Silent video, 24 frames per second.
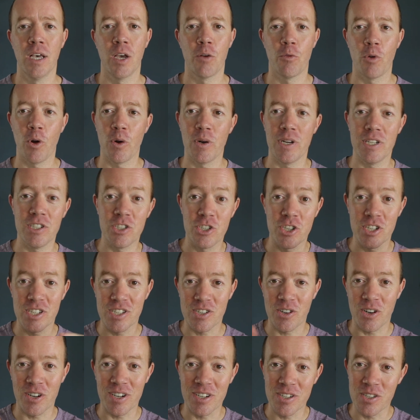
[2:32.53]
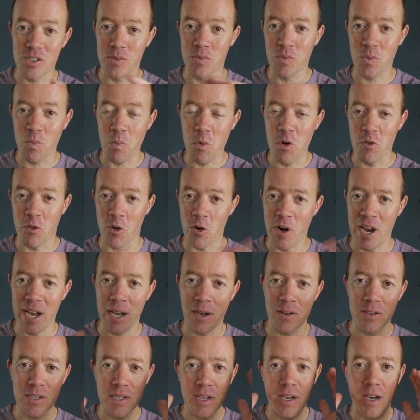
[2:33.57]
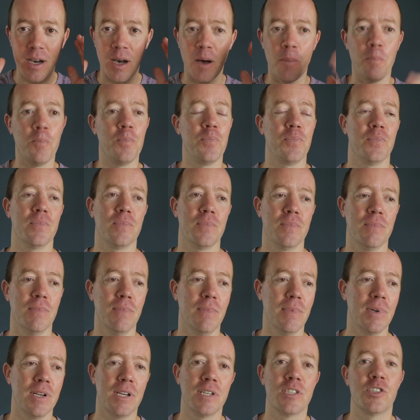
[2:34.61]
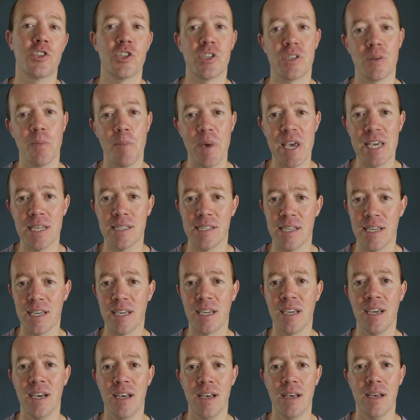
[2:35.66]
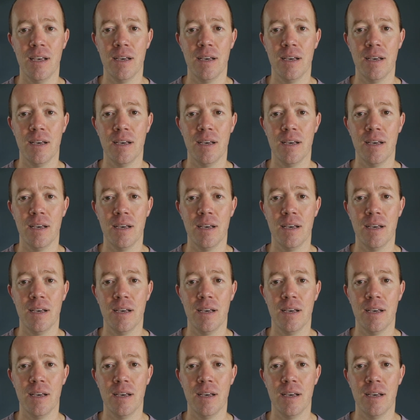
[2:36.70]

Ronan is just starting to move around. It's just amazing.